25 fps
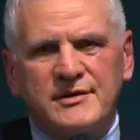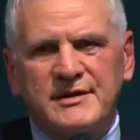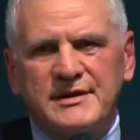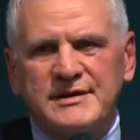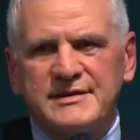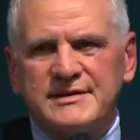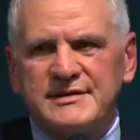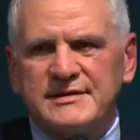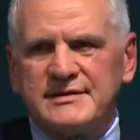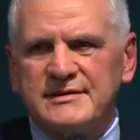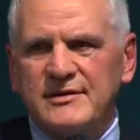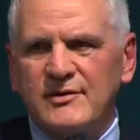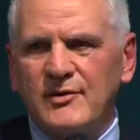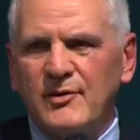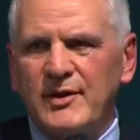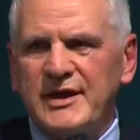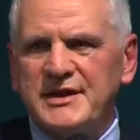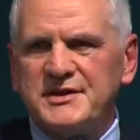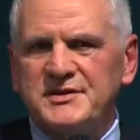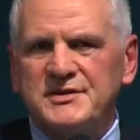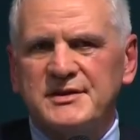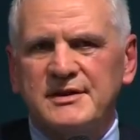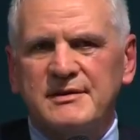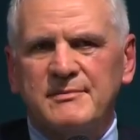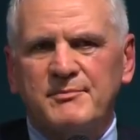this
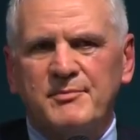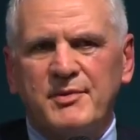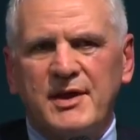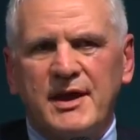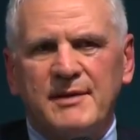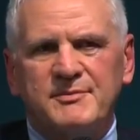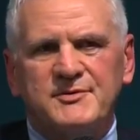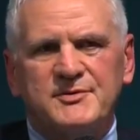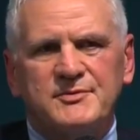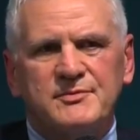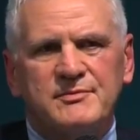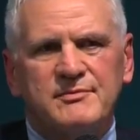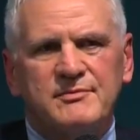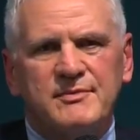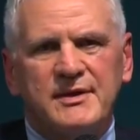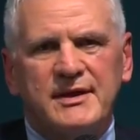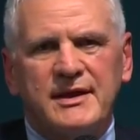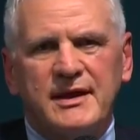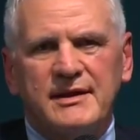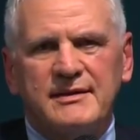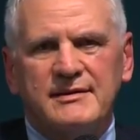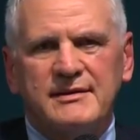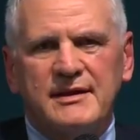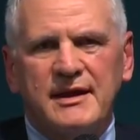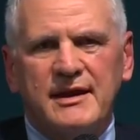question. Perhaps we
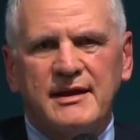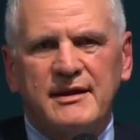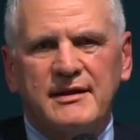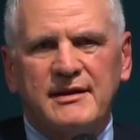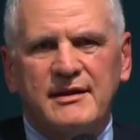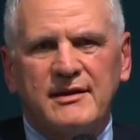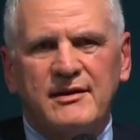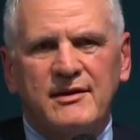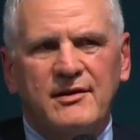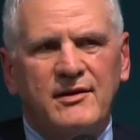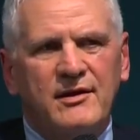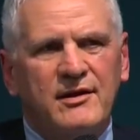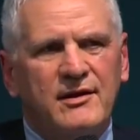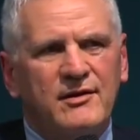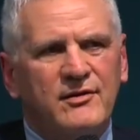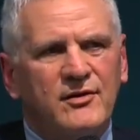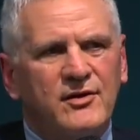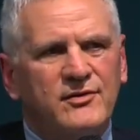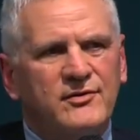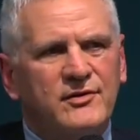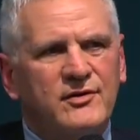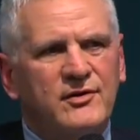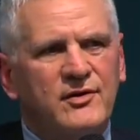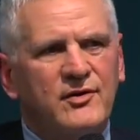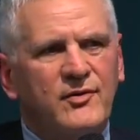can take
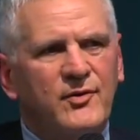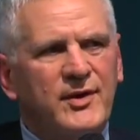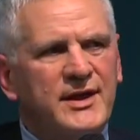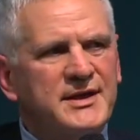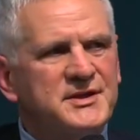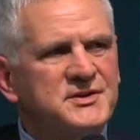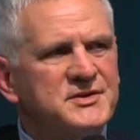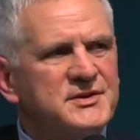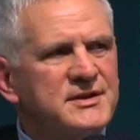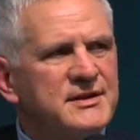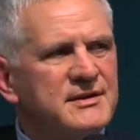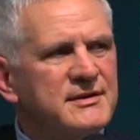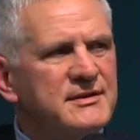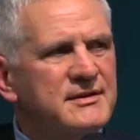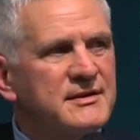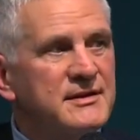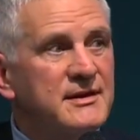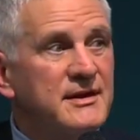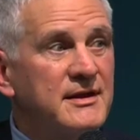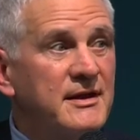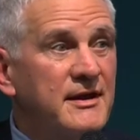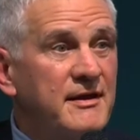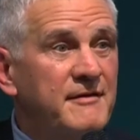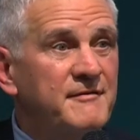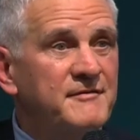another question,
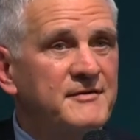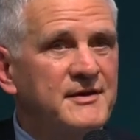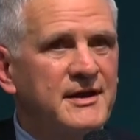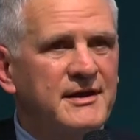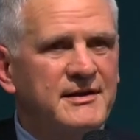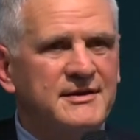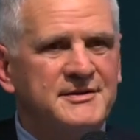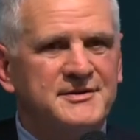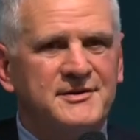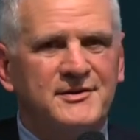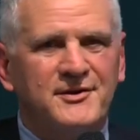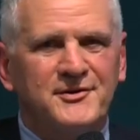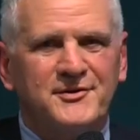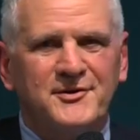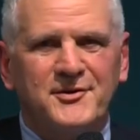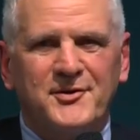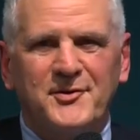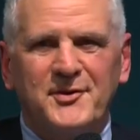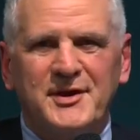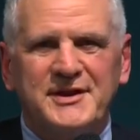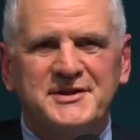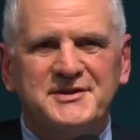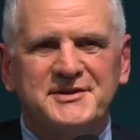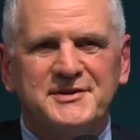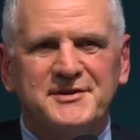if there is another
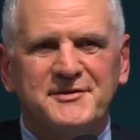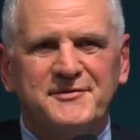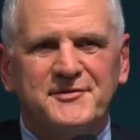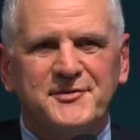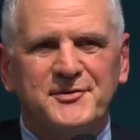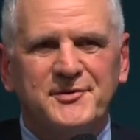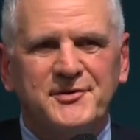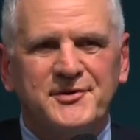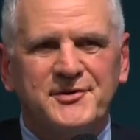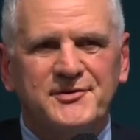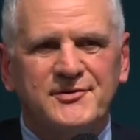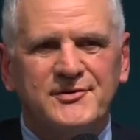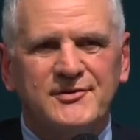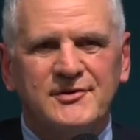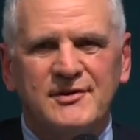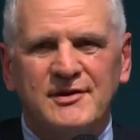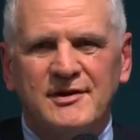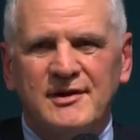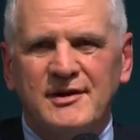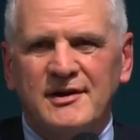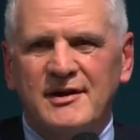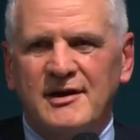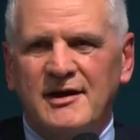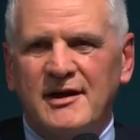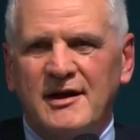question, of course.
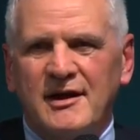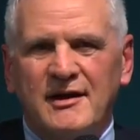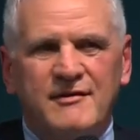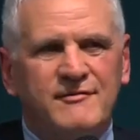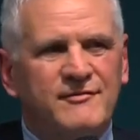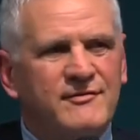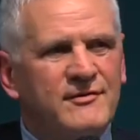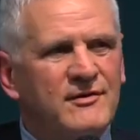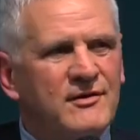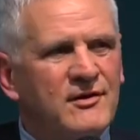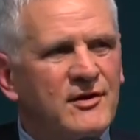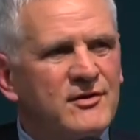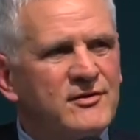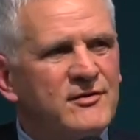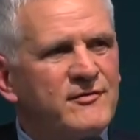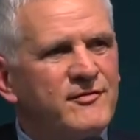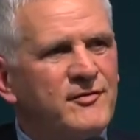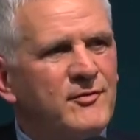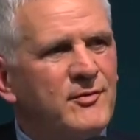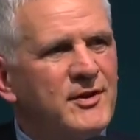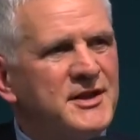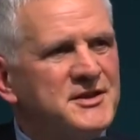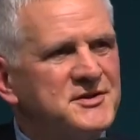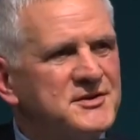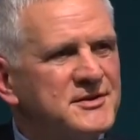I have a lot
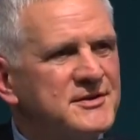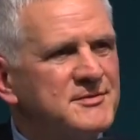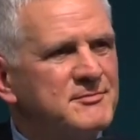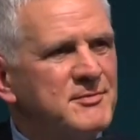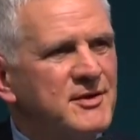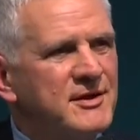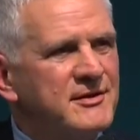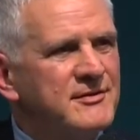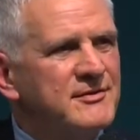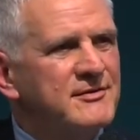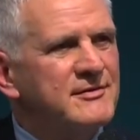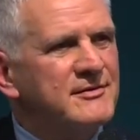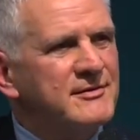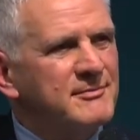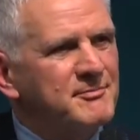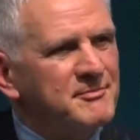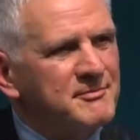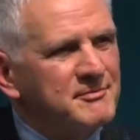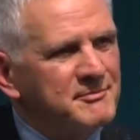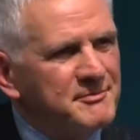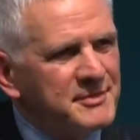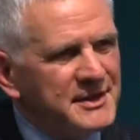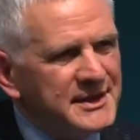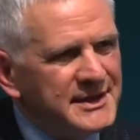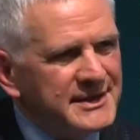of questions, but
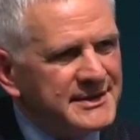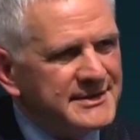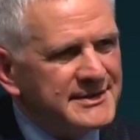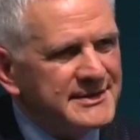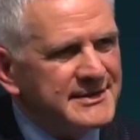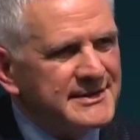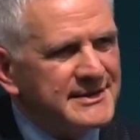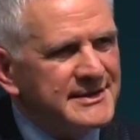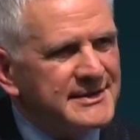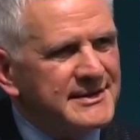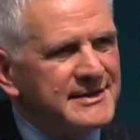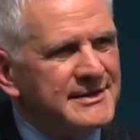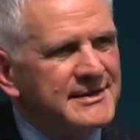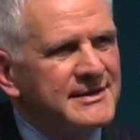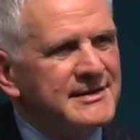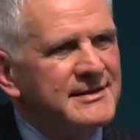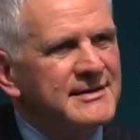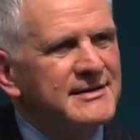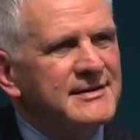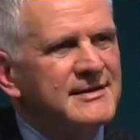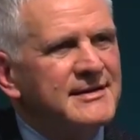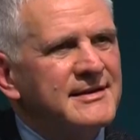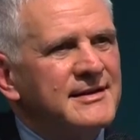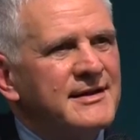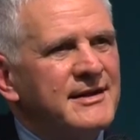please,
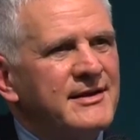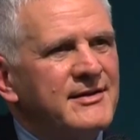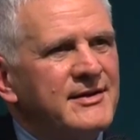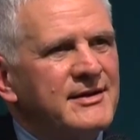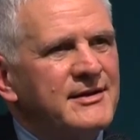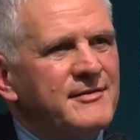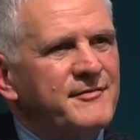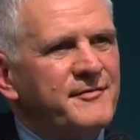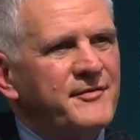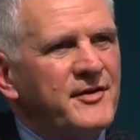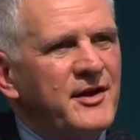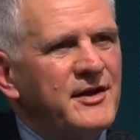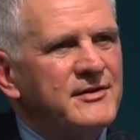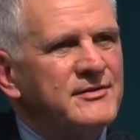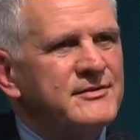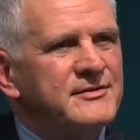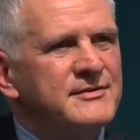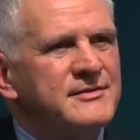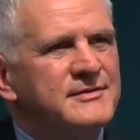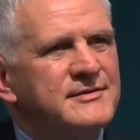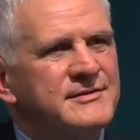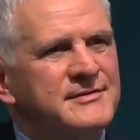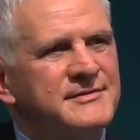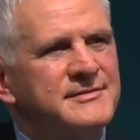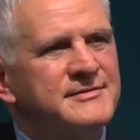here in the
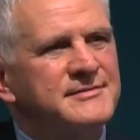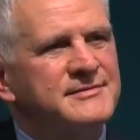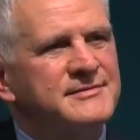front.